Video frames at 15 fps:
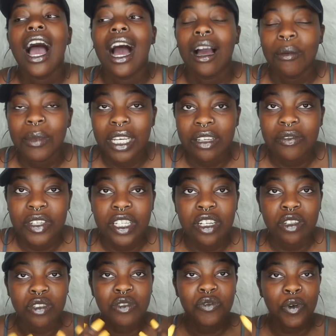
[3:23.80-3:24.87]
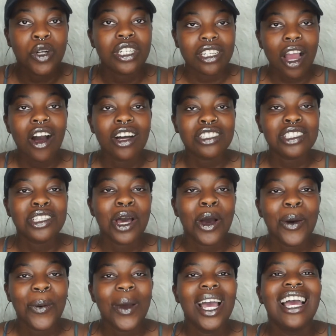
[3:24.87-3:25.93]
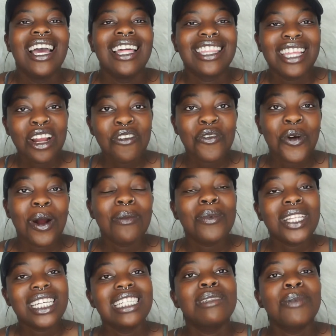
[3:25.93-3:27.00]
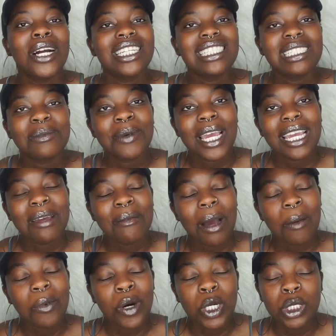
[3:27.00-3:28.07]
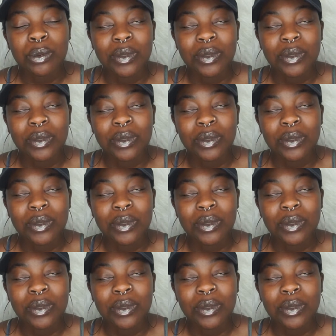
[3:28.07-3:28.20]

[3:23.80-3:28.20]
I make videos for y'all. So therefore, please participate in my polls.